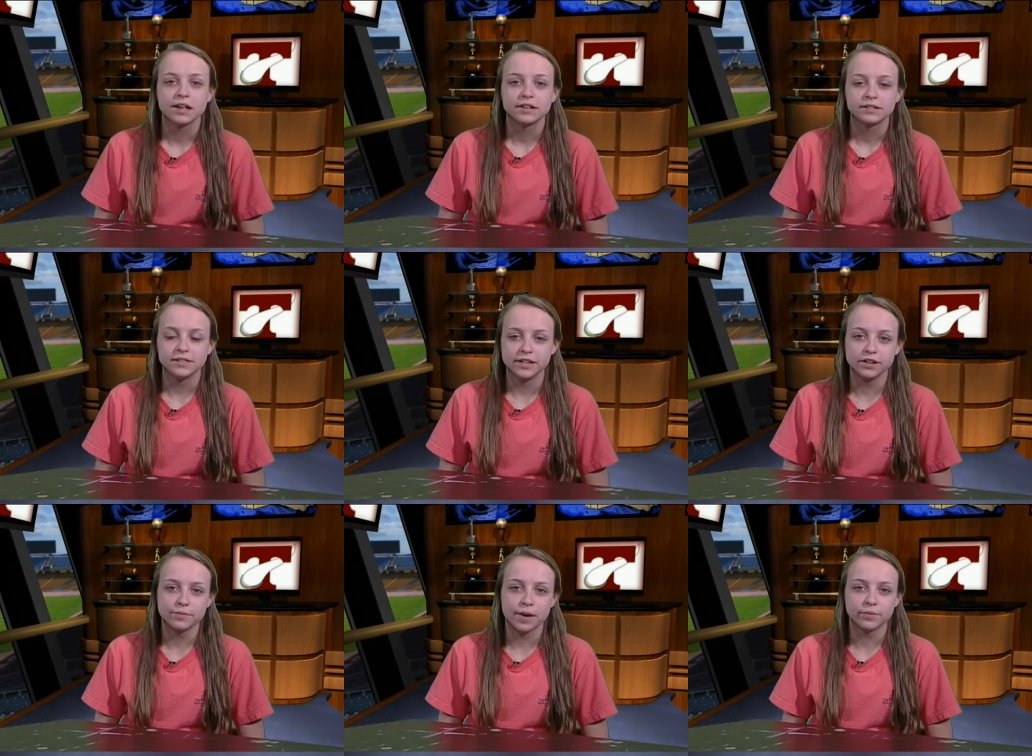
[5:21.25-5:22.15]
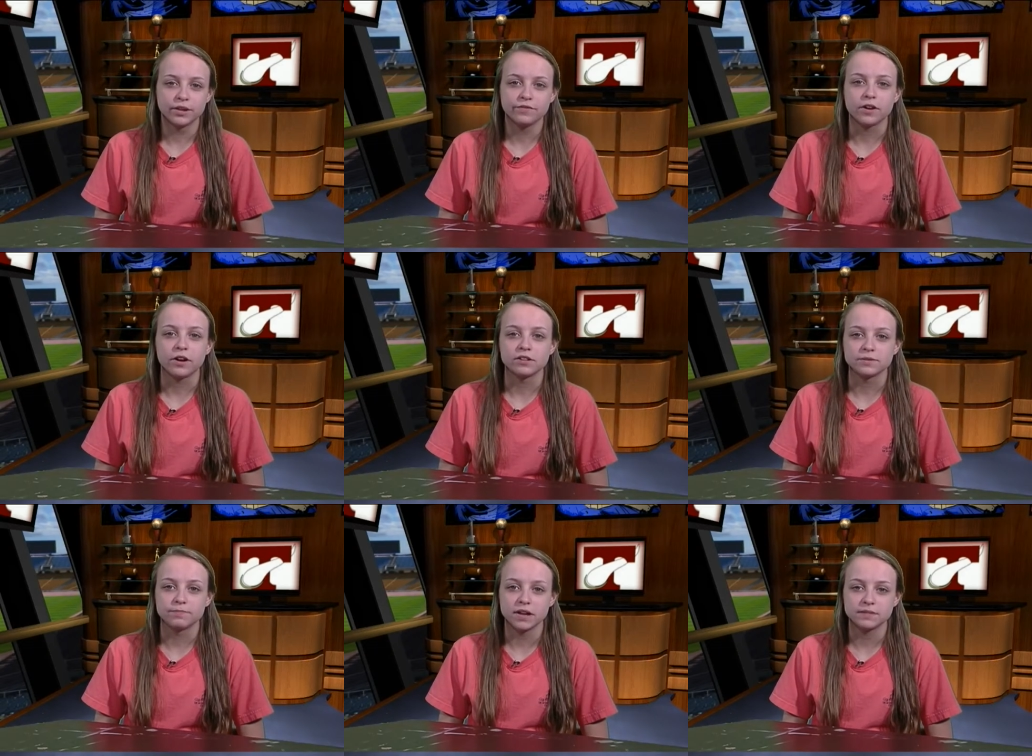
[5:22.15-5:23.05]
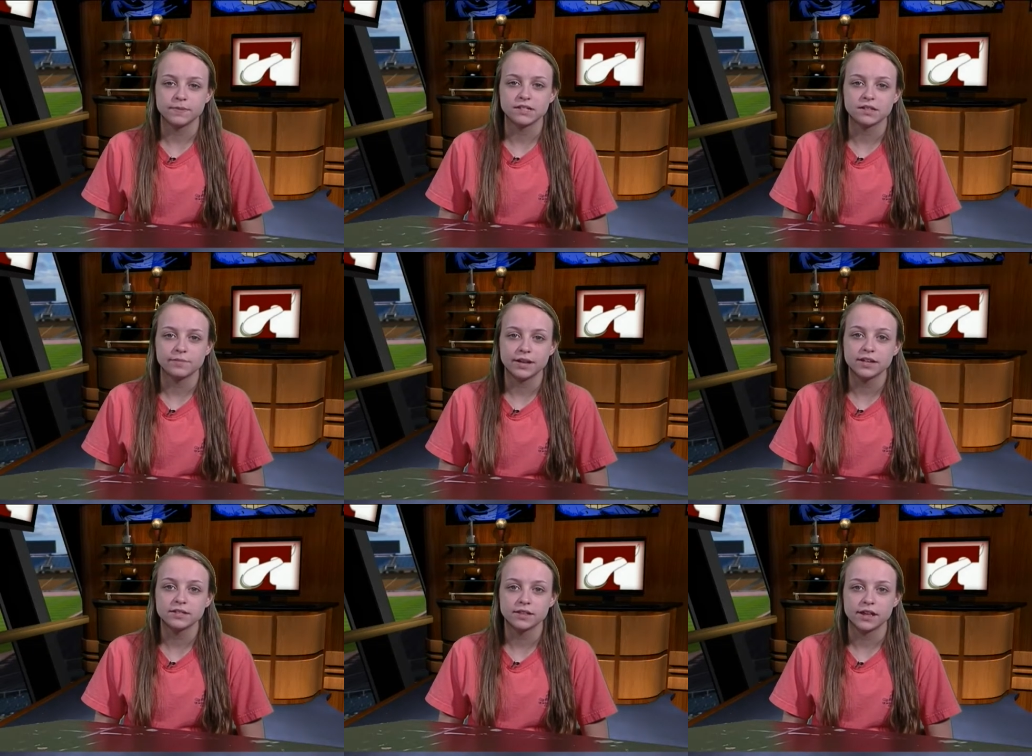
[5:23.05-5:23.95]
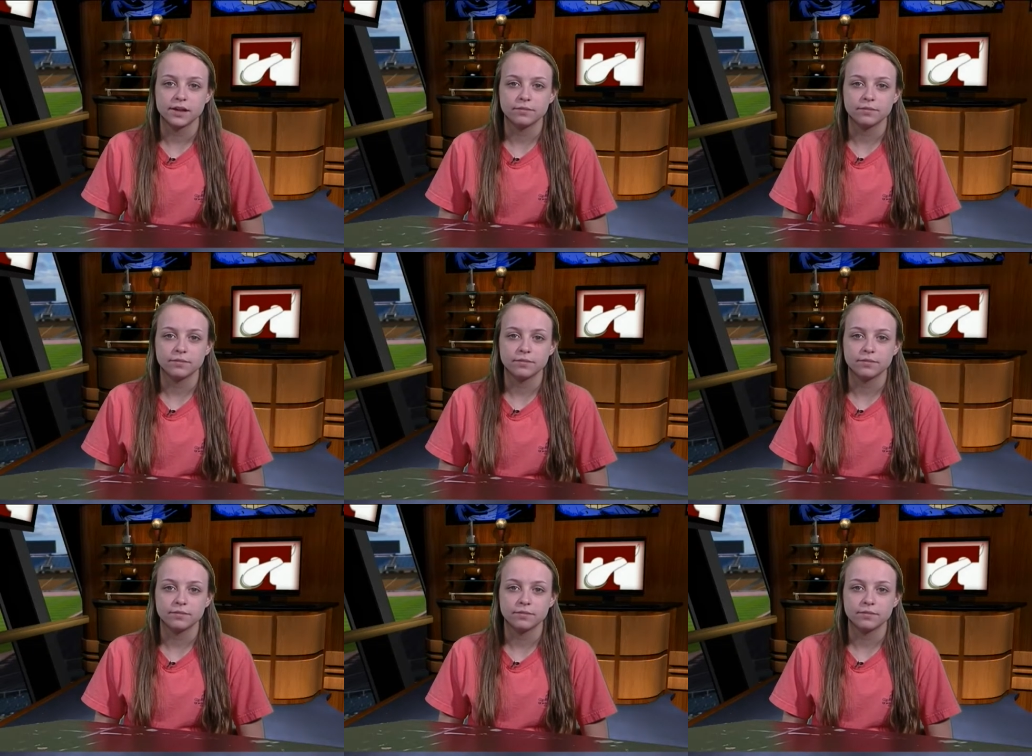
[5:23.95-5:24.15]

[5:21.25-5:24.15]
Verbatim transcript: Senior memory photos must be submitted to the